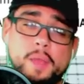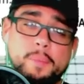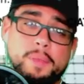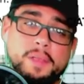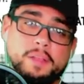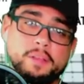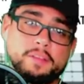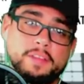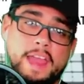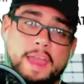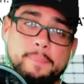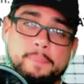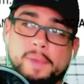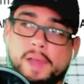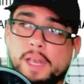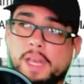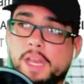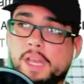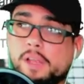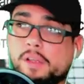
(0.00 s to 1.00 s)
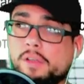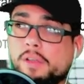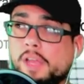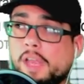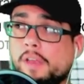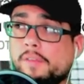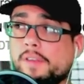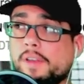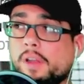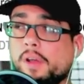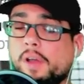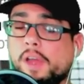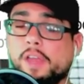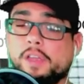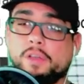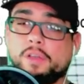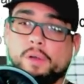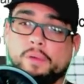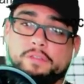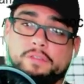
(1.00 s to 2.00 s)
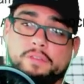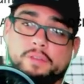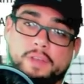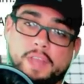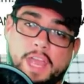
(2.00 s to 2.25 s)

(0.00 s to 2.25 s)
because that money, even though it goes to